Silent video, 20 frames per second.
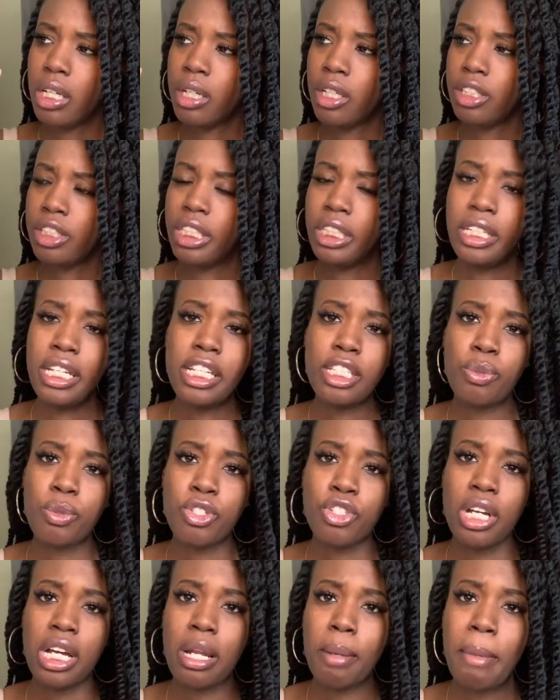Denise was
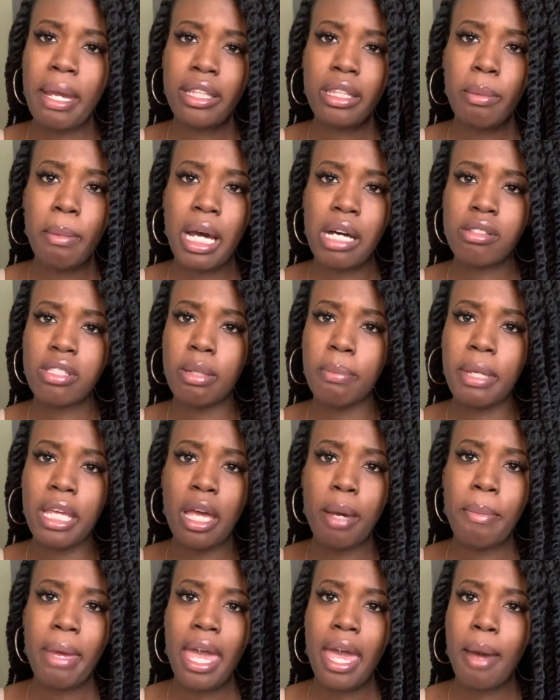trying to make them out to be
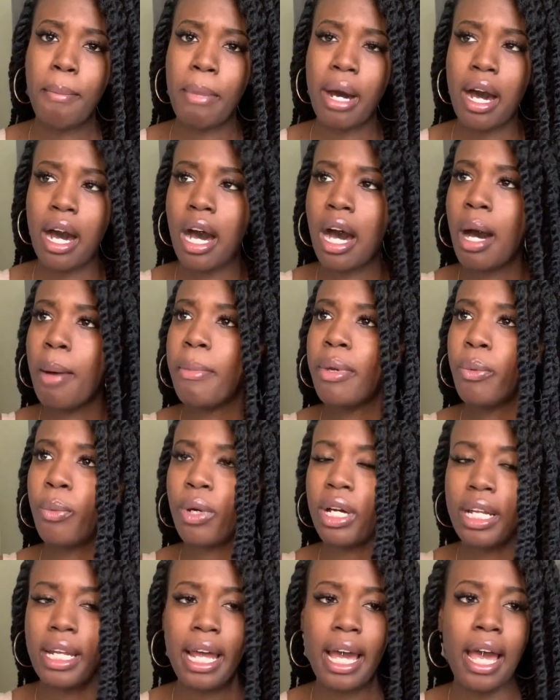a bad mom and
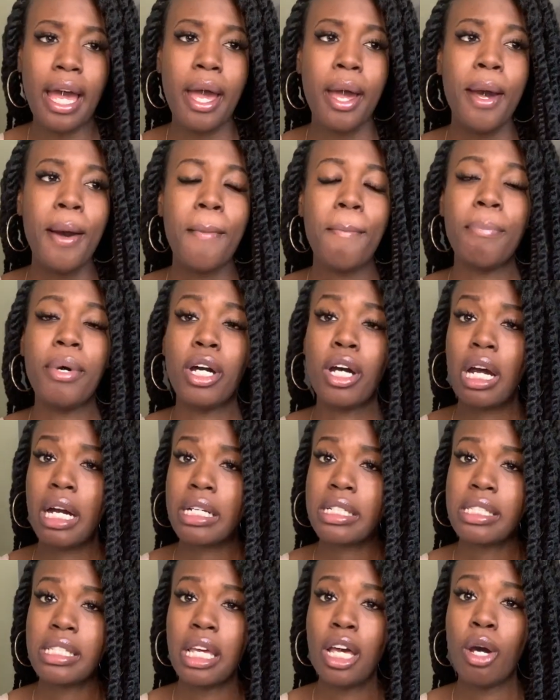whatnot. But
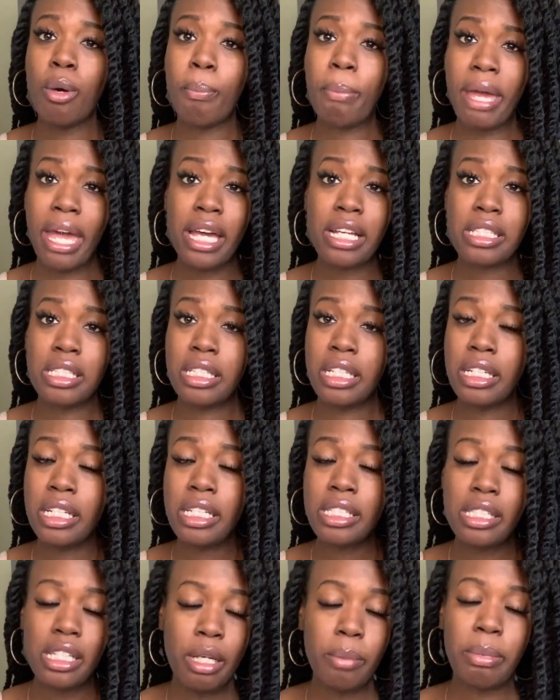Garcelle backs
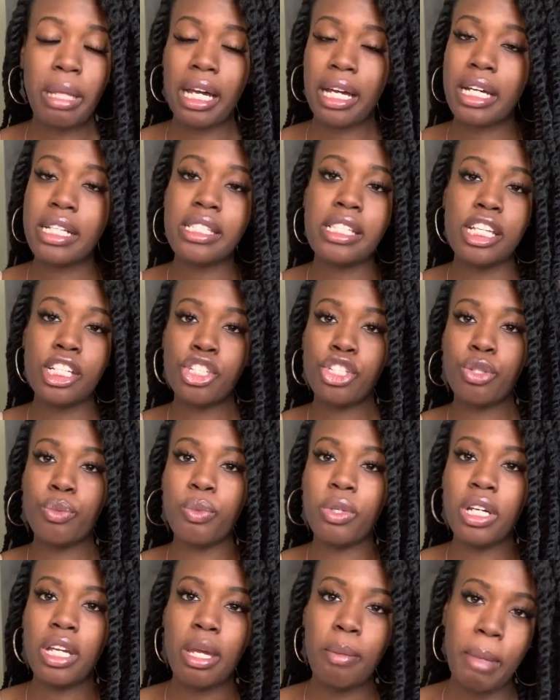Denise up, like I said she
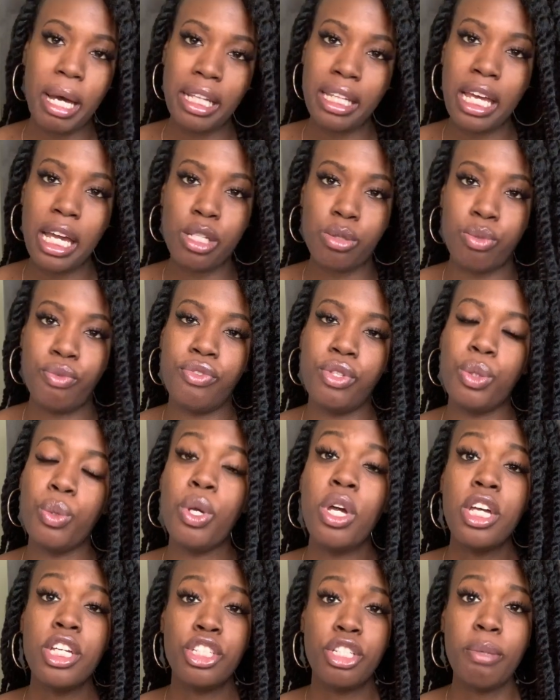would in my last review.
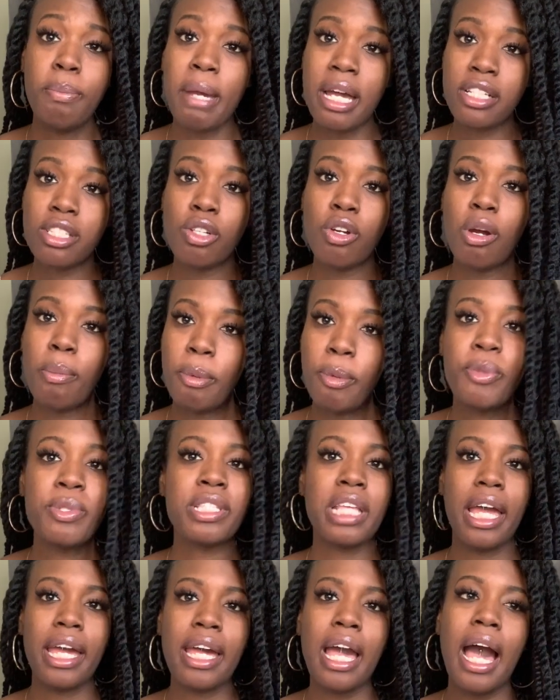She backs her up and was
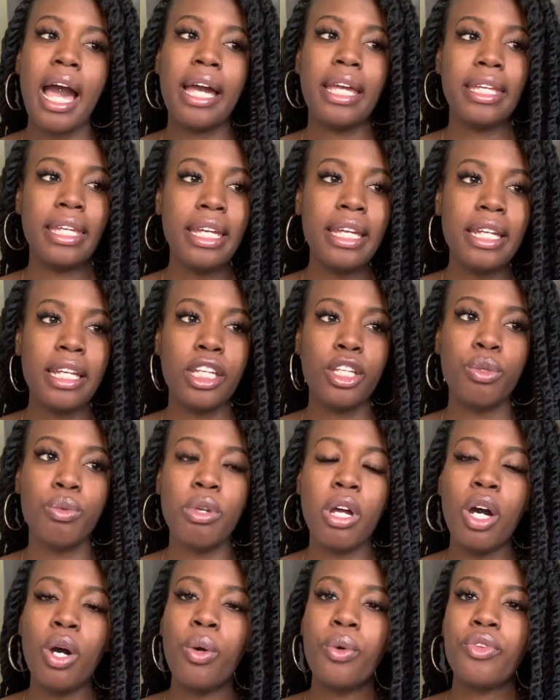like, I get it. You
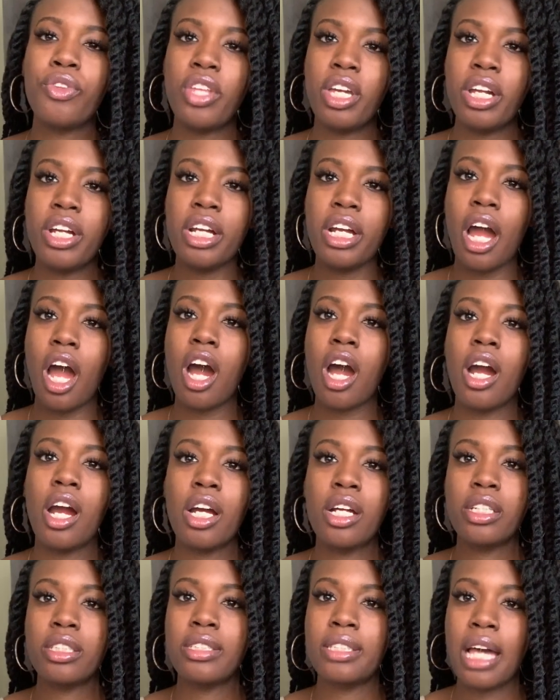know, there
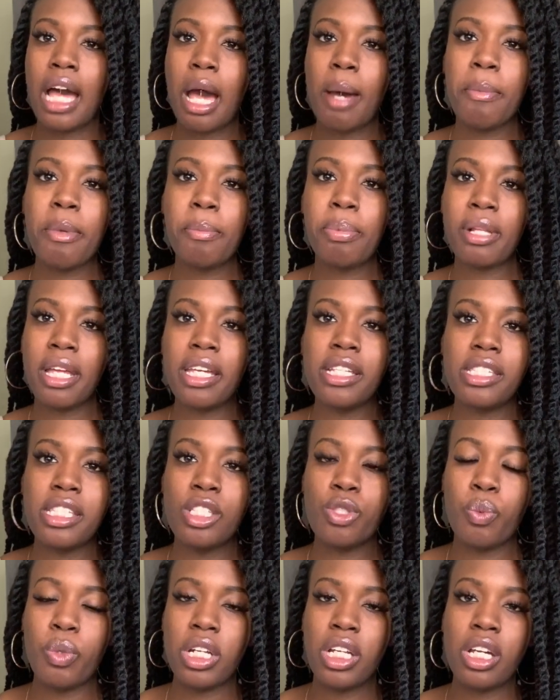are time and
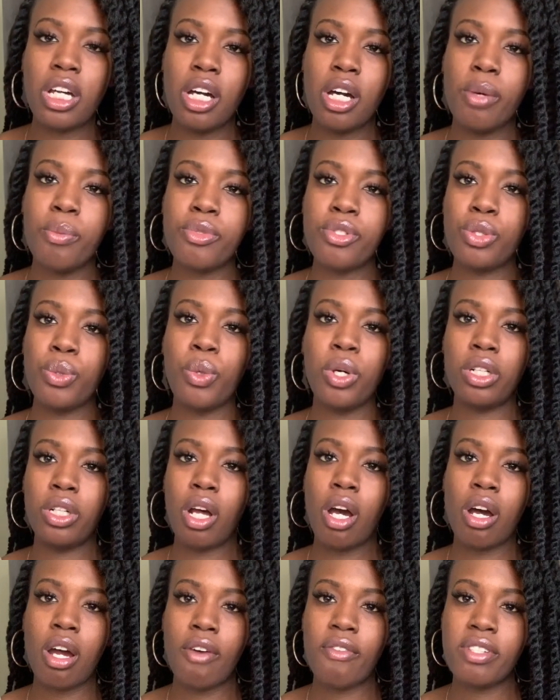places when it comes to
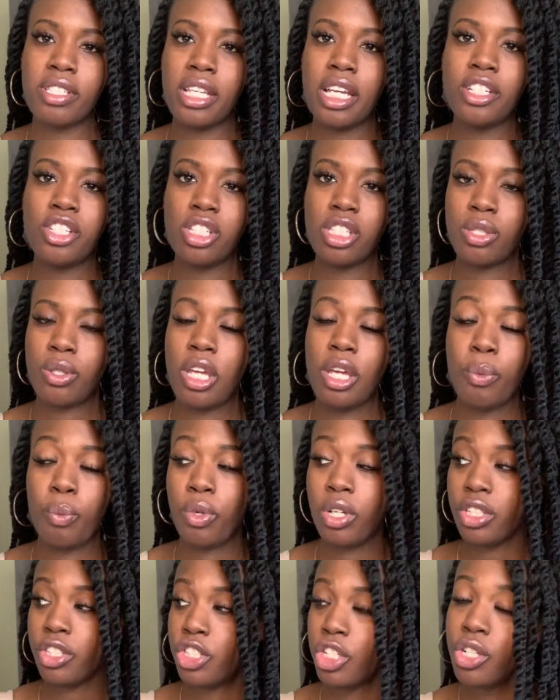adult conversations and
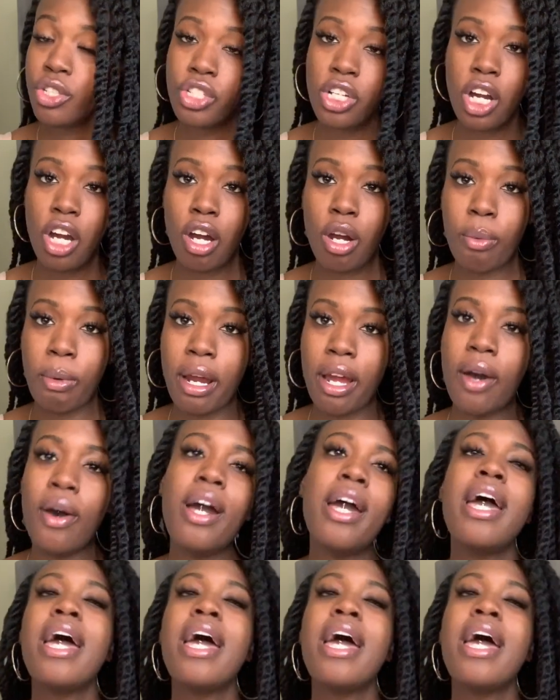when children are around.